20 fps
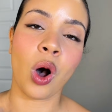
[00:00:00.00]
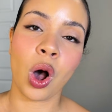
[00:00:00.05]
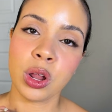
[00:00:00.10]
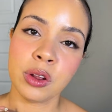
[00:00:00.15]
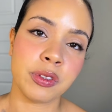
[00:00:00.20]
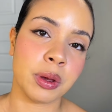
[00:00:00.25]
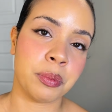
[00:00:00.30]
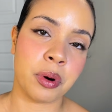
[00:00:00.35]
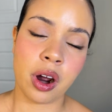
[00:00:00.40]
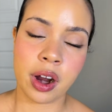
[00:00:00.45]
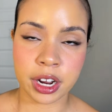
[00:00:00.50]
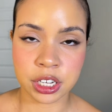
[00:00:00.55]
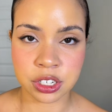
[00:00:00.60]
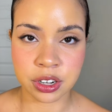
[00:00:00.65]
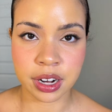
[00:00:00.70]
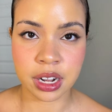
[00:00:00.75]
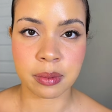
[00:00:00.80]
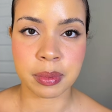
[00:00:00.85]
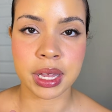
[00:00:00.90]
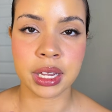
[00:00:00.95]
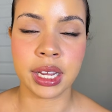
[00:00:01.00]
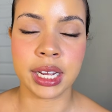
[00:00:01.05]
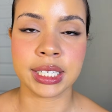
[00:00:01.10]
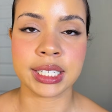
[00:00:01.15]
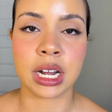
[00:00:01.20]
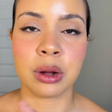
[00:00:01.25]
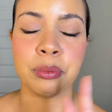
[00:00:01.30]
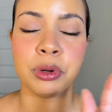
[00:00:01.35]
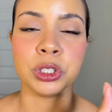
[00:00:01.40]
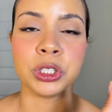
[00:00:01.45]
All of the products are gonna be
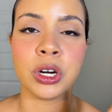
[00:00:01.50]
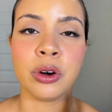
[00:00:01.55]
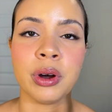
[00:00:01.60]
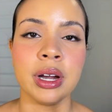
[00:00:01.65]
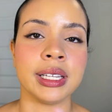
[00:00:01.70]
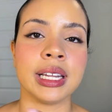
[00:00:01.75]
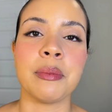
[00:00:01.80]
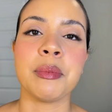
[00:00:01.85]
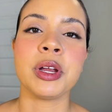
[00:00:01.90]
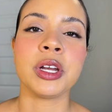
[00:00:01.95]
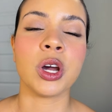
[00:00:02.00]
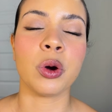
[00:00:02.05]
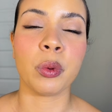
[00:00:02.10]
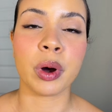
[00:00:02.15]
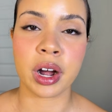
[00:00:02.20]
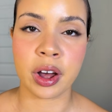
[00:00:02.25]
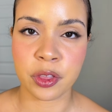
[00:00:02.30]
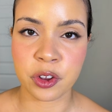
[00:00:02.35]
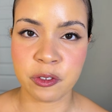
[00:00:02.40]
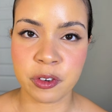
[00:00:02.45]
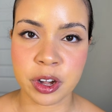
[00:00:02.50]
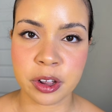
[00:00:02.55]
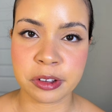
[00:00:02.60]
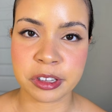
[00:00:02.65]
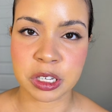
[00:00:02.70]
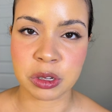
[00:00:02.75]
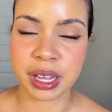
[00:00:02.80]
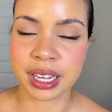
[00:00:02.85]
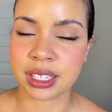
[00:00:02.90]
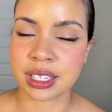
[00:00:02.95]
linked down below, and let me know what other
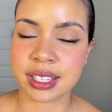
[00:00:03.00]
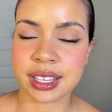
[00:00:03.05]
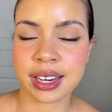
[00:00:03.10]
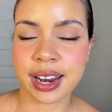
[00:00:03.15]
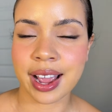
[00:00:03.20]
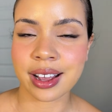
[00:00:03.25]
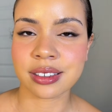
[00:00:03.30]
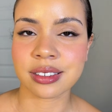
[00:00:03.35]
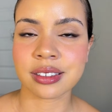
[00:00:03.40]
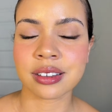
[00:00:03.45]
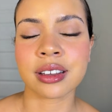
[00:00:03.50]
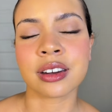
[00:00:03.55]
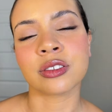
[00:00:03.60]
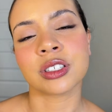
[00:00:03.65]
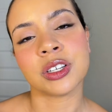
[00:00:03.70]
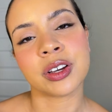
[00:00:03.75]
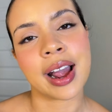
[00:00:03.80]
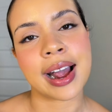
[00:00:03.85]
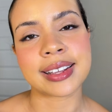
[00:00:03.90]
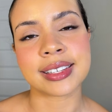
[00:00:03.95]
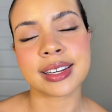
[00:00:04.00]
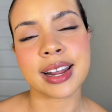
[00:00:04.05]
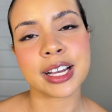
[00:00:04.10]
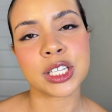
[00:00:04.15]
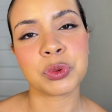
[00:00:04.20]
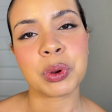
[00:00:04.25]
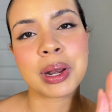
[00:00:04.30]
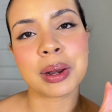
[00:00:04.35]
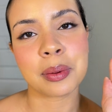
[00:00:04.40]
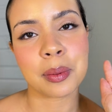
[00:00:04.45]
videos you'd like to see next. I'll see you guys in the
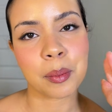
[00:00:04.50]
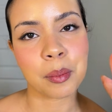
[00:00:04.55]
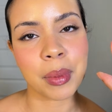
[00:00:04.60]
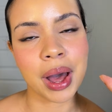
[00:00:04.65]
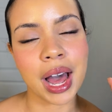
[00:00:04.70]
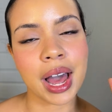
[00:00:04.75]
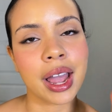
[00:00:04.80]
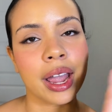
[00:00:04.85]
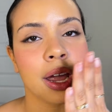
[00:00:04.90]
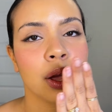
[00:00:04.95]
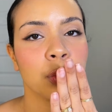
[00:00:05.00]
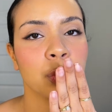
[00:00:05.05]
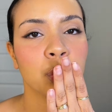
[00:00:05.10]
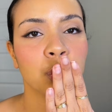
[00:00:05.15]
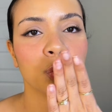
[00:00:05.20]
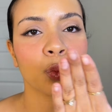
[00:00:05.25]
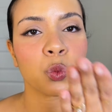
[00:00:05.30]
next one. Bye!